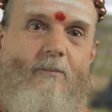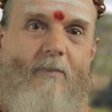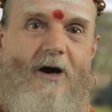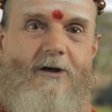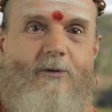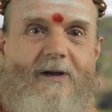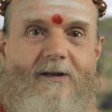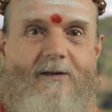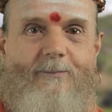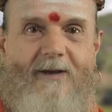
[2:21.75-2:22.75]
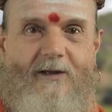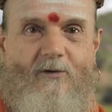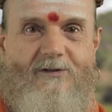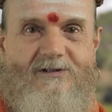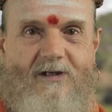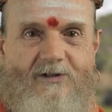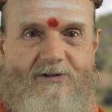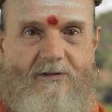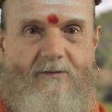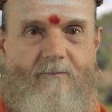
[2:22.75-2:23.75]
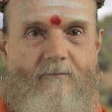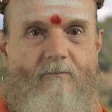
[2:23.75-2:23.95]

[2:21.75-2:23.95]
moderated the panel discussion.